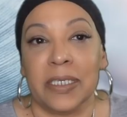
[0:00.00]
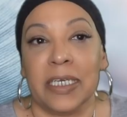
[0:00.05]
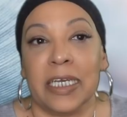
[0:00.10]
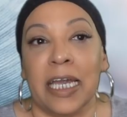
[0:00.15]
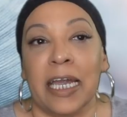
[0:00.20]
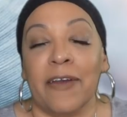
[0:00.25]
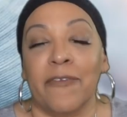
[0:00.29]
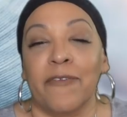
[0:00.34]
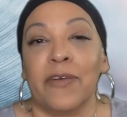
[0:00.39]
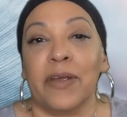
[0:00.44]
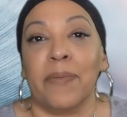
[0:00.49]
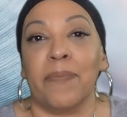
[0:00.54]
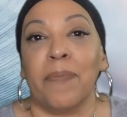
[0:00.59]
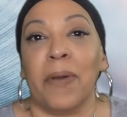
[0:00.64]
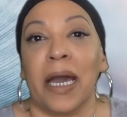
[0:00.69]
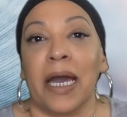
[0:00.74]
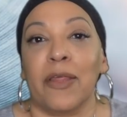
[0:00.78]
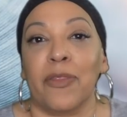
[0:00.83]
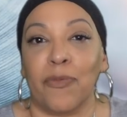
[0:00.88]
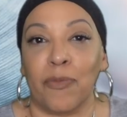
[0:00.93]
every
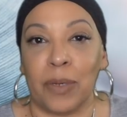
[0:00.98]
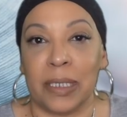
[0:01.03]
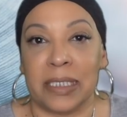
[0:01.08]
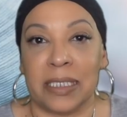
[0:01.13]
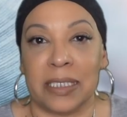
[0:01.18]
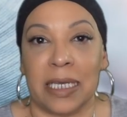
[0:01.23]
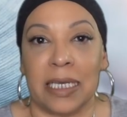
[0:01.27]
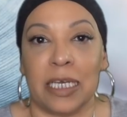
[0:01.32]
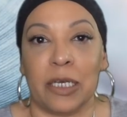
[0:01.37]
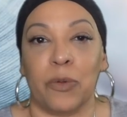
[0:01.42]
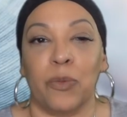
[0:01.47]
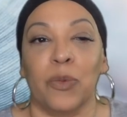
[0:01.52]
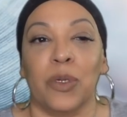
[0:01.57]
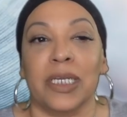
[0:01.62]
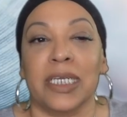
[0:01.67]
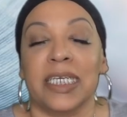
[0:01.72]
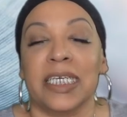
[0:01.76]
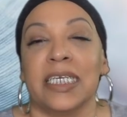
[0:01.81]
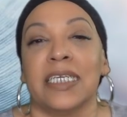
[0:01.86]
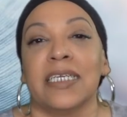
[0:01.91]
path we take will
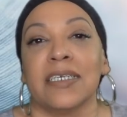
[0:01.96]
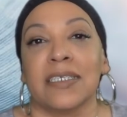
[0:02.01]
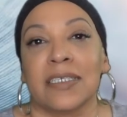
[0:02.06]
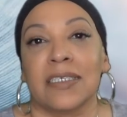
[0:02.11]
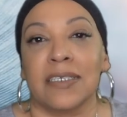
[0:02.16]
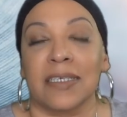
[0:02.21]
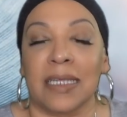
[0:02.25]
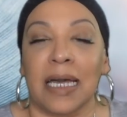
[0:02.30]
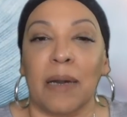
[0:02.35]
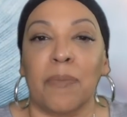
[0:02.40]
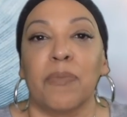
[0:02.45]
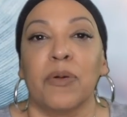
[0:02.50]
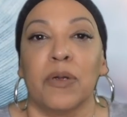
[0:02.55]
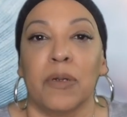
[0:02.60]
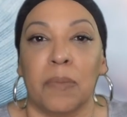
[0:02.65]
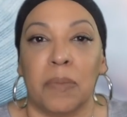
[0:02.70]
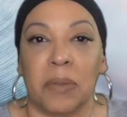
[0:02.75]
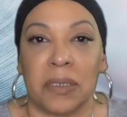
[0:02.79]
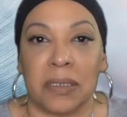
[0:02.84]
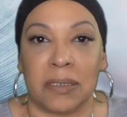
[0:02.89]
lead us to that
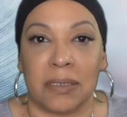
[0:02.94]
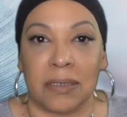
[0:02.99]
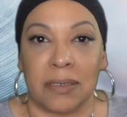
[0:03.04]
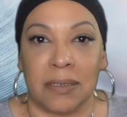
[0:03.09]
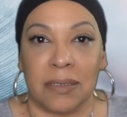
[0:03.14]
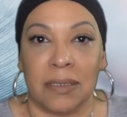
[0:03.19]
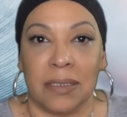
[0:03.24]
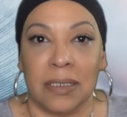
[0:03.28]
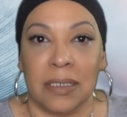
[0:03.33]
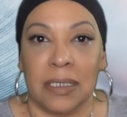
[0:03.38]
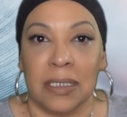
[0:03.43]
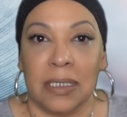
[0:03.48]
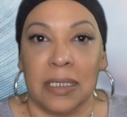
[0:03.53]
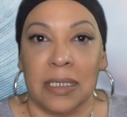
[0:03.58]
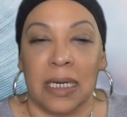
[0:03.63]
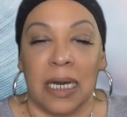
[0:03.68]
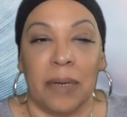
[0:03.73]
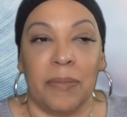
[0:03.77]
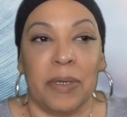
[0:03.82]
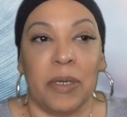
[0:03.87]
purpose.
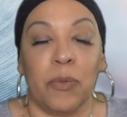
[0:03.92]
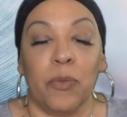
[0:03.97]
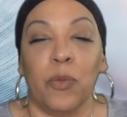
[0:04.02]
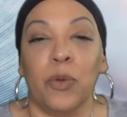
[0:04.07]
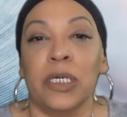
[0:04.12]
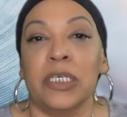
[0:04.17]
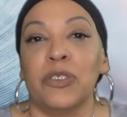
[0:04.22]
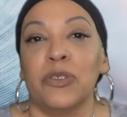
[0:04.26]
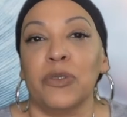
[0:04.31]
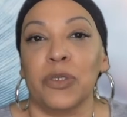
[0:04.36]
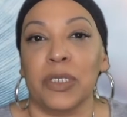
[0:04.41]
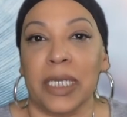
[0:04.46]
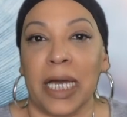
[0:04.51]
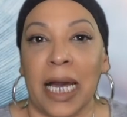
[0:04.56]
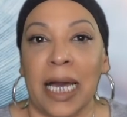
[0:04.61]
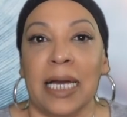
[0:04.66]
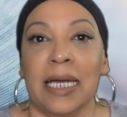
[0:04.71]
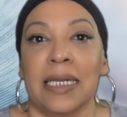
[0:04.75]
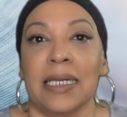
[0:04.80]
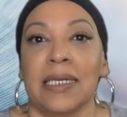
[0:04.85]
I mean, we do
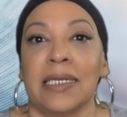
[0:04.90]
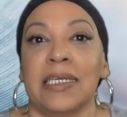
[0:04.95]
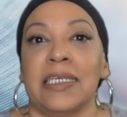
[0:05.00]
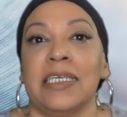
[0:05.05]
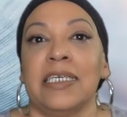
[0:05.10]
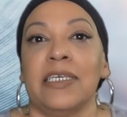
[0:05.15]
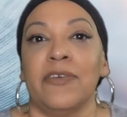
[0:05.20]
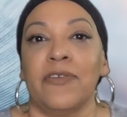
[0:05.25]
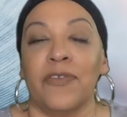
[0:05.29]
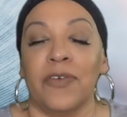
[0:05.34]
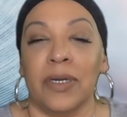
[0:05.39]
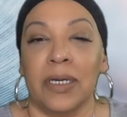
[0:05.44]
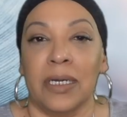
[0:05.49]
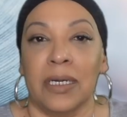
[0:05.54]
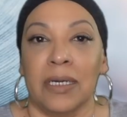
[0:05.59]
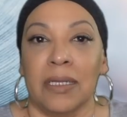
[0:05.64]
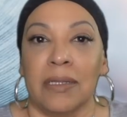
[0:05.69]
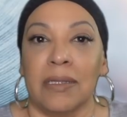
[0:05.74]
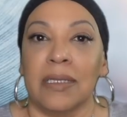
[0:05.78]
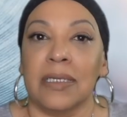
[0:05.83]
not leave
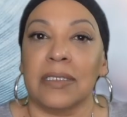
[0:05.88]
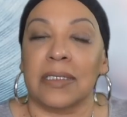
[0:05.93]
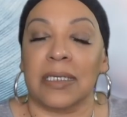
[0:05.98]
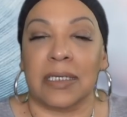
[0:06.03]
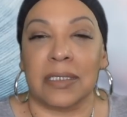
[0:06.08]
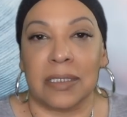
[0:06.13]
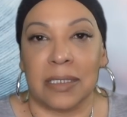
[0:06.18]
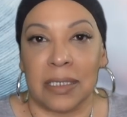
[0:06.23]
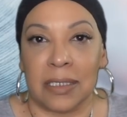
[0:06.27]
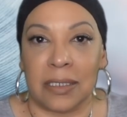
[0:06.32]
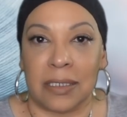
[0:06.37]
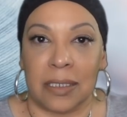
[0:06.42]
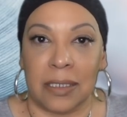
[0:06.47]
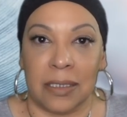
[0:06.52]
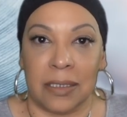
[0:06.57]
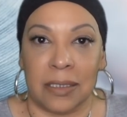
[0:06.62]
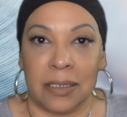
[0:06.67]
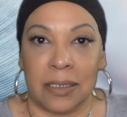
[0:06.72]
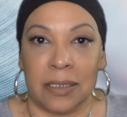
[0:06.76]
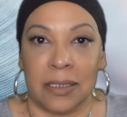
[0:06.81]
this
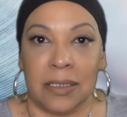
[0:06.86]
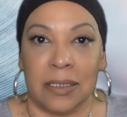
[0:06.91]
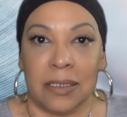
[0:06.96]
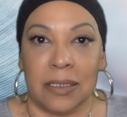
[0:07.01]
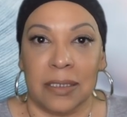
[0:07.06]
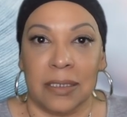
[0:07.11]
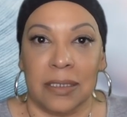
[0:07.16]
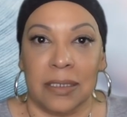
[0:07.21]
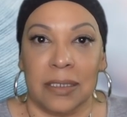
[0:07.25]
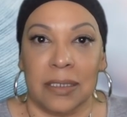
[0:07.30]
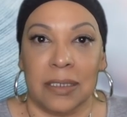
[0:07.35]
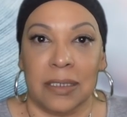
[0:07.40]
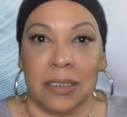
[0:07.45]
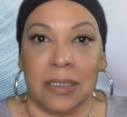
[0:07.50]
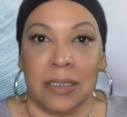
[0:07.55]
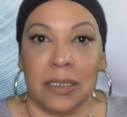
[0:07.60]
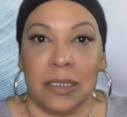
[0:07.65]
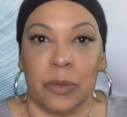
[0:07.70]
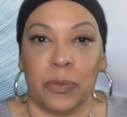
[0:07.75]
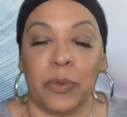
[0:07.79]
existence
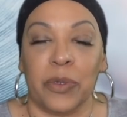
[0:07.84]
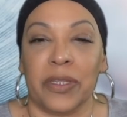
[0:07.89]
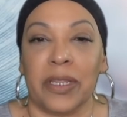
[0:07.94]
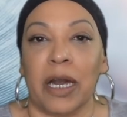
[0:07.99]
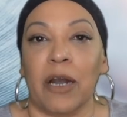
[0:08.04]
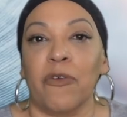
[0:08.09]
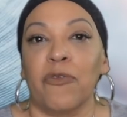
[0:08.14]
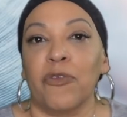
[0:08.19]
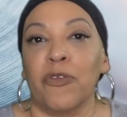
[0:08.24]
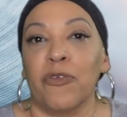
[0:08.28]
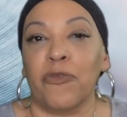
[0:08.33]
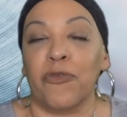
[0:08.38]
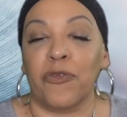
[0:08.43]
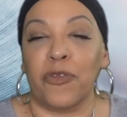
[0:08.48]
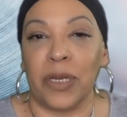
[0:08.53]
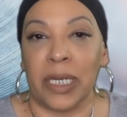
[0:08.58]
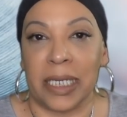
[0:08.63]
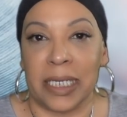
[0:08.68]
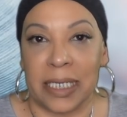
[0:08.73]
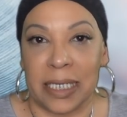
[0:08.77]
without
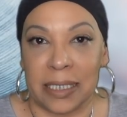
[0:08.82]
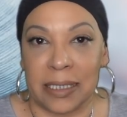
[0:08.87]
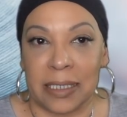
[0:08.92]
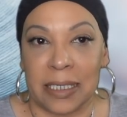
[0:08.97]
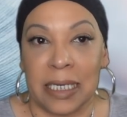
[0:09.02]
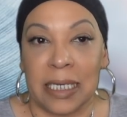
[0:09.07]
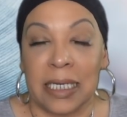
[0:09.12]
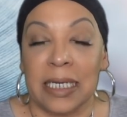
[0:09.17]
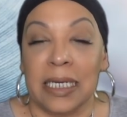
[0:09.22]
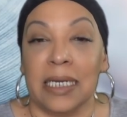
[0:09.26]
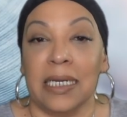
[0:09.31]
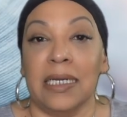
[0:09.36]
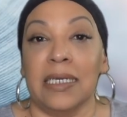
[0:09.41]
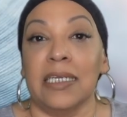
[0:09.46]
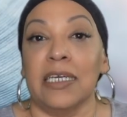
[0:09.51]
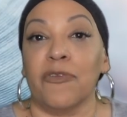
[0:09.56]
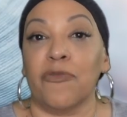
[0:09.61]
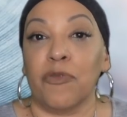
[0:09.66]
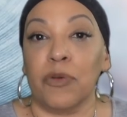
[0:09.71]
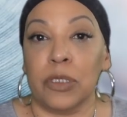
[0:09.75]
fulfilling it. And
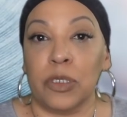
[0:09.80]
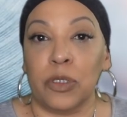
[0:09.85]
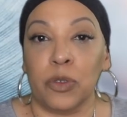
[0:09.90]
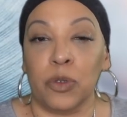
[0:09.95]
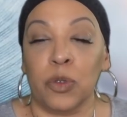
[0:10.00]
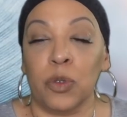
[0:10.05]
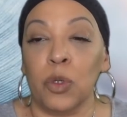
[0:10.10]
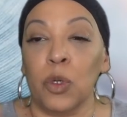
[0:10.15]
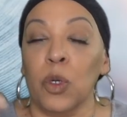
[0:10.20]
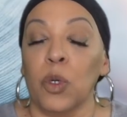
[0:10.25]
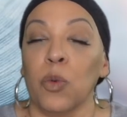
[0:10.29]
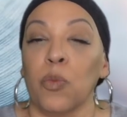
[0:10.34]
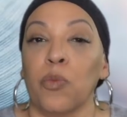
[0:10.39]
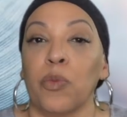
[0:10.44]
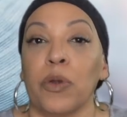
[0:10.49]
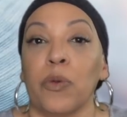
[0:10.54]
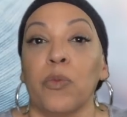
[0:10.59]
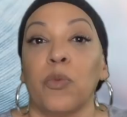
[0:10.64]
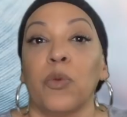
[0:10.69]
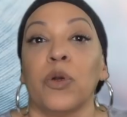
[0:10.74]
if we do,
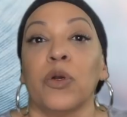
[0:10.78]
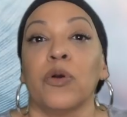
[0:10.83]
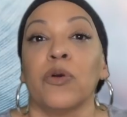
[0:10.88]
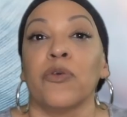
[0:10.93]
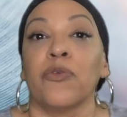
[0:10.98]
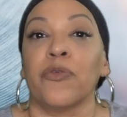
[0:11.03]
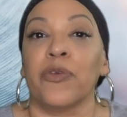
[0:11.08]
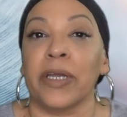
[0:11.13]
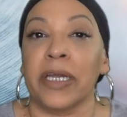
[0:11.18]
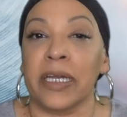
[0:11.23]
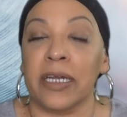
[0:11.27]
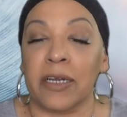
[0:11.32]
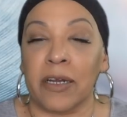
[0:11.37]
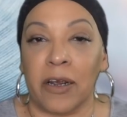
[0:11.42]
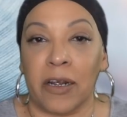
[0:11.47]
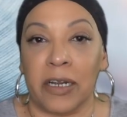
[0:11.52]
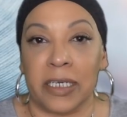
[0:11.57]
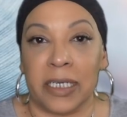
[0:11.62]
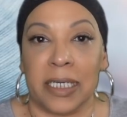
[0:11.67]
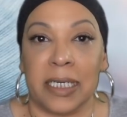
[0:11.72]
we will
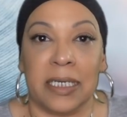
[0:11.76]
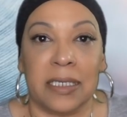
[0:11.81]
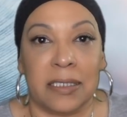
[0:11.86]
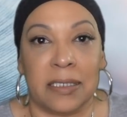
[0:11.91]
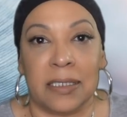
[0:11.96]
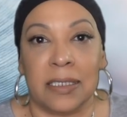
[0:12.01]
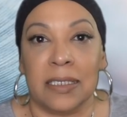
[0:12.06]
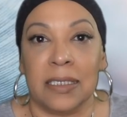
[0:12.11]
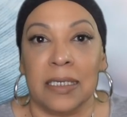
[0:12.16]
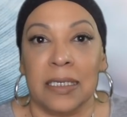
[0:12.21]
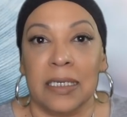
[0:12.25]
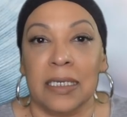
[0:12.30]
reincarnate